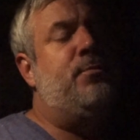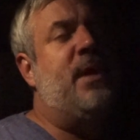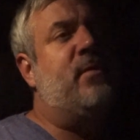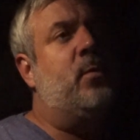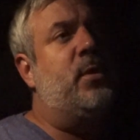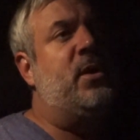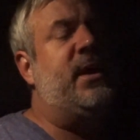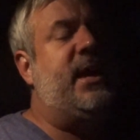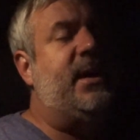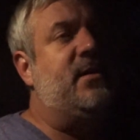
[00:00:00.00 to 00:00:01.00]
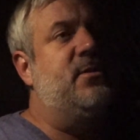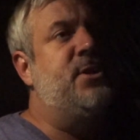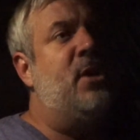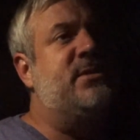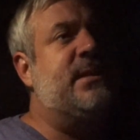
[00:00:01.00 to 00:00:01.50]
never really
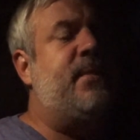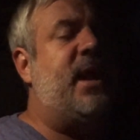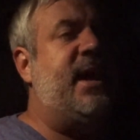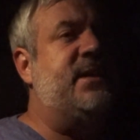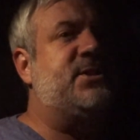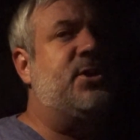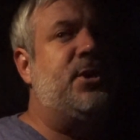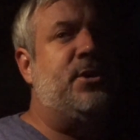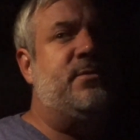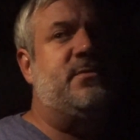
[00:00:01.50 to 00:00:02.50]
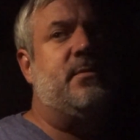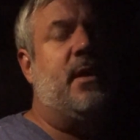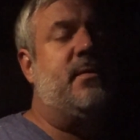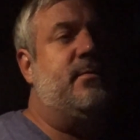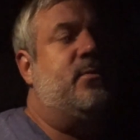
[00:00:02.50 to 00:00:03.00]
know somebody until
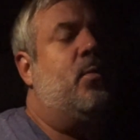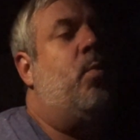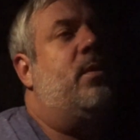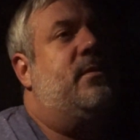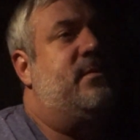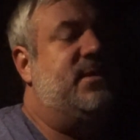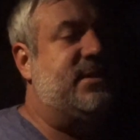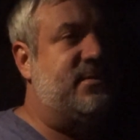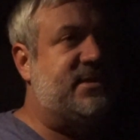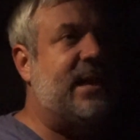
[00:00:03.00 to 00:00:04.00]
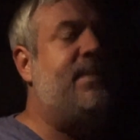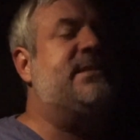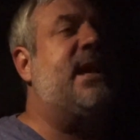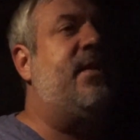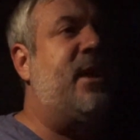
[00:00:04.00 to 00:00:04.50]
you step
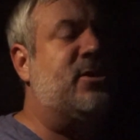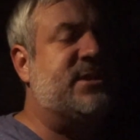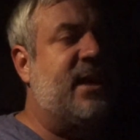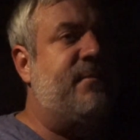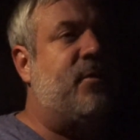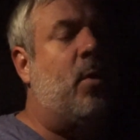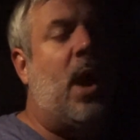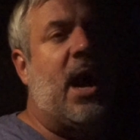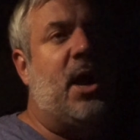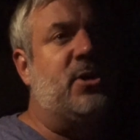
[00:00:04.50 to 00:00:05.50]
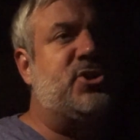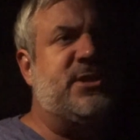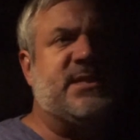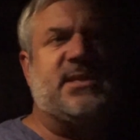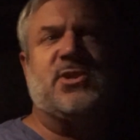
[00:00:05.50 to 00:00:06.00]
inside of their skin for a while. And she
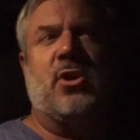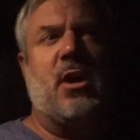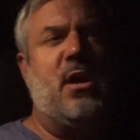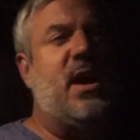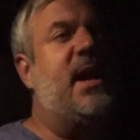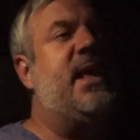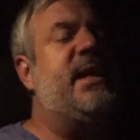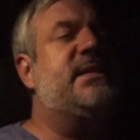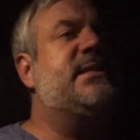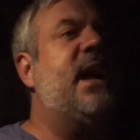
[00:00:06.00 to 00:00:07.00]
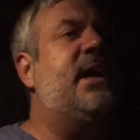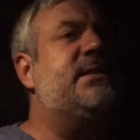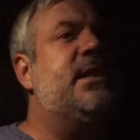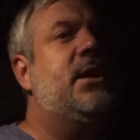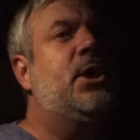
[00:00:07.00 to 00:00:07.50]
says, sir? And he
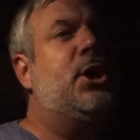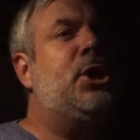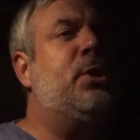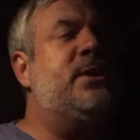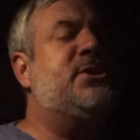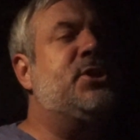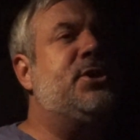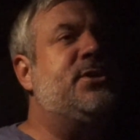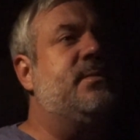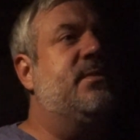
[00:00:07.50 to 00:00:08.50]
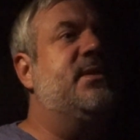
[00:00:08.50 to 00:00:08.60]
says, you know, until you